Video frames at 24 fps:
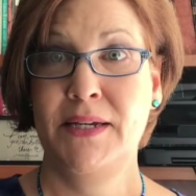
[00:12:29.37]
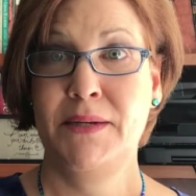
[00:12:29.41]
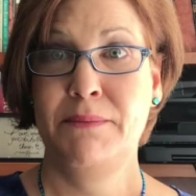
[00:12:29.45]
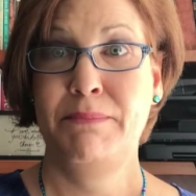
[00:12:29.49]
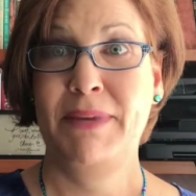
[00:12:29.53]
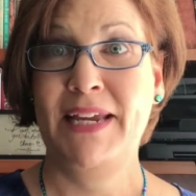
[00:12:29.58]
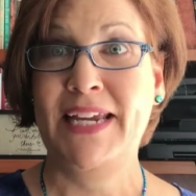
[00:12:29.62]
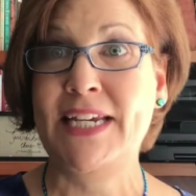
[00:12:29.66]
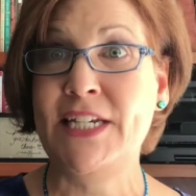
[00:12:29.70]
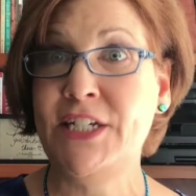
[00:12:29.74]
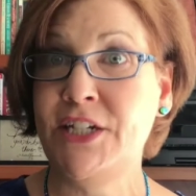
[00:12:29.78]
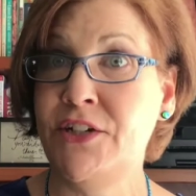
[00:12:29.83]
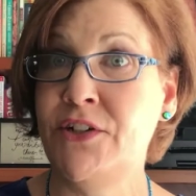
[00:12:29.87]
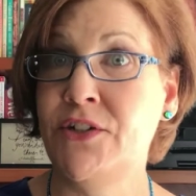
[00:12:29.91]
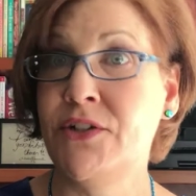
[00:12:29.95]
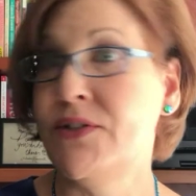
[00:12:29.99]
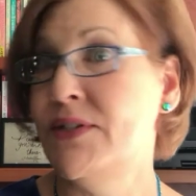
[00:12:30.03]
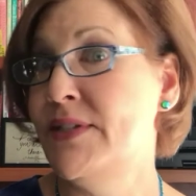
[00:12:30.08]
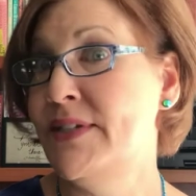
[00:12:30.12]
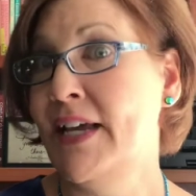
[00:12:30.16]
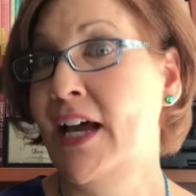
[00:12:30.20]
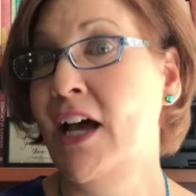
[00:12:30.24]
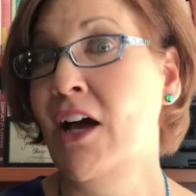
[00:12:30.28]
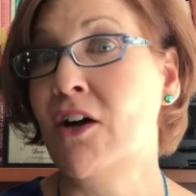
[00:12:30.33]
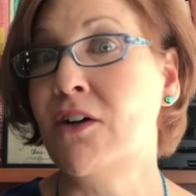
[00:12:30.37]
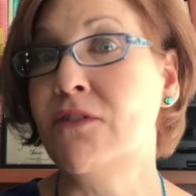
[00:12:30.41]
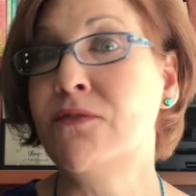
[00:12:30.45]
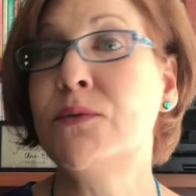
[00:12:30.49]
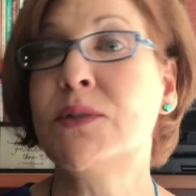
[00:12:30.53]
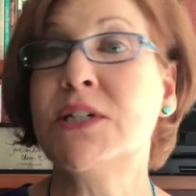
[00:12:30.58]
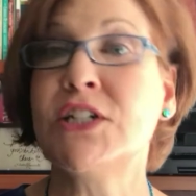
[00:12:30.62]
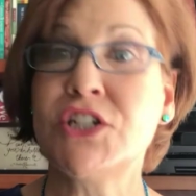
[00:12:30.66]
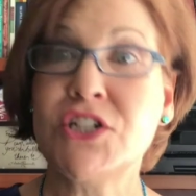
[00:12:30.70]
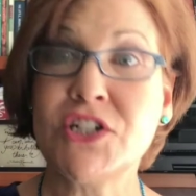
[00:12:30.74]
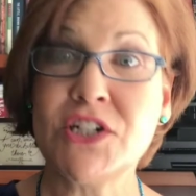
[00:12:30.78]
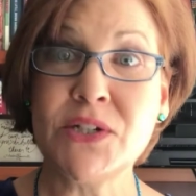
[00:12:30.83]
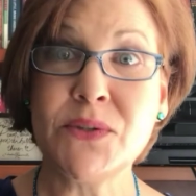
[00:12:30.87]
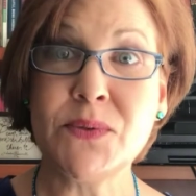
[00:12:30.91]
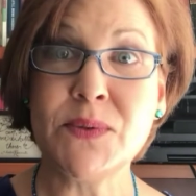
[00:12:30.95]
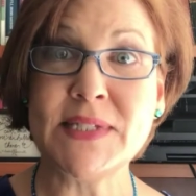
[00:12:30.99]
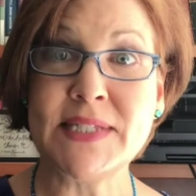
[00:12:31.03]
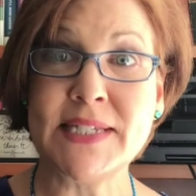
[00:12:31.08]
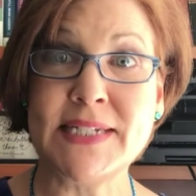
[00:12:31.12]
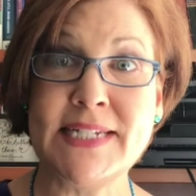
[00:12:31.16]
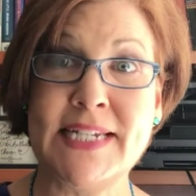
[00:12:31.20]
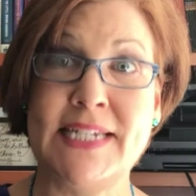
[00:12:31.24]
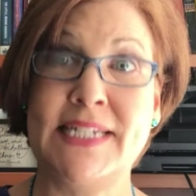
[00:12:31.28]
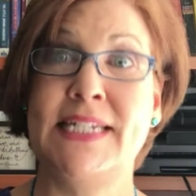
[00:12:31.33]
Peyton herself, when she was
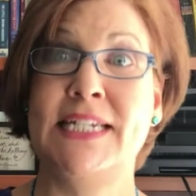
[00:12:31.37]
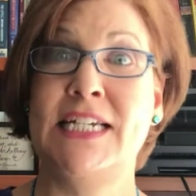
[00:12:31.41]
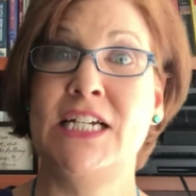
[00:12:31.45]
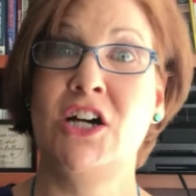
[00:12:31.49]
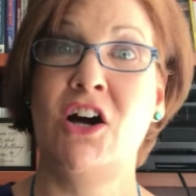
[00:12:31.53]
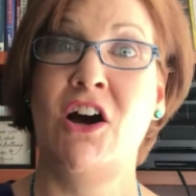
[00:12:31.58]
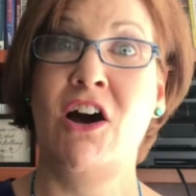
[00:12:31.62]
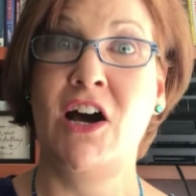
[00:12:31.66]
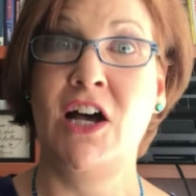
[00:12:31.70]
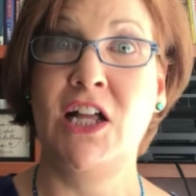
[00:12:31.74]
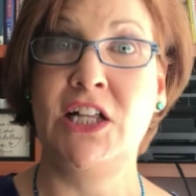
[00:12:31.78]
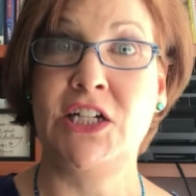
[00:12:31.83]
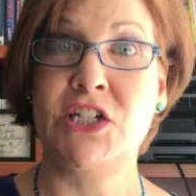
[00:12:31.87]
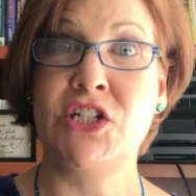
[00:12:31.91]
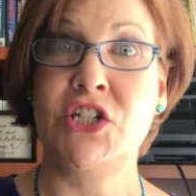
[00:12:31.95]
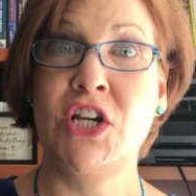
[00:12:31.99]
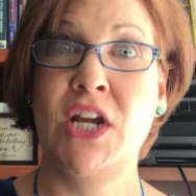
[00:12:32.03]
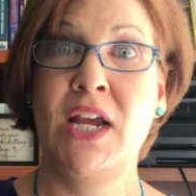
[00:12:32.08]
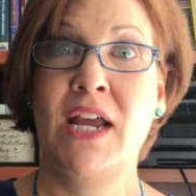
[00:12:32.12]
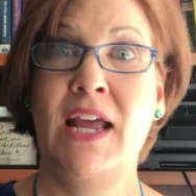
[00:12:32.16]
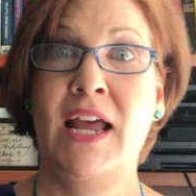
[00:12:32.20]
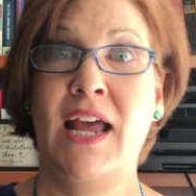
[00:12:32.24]
attending college,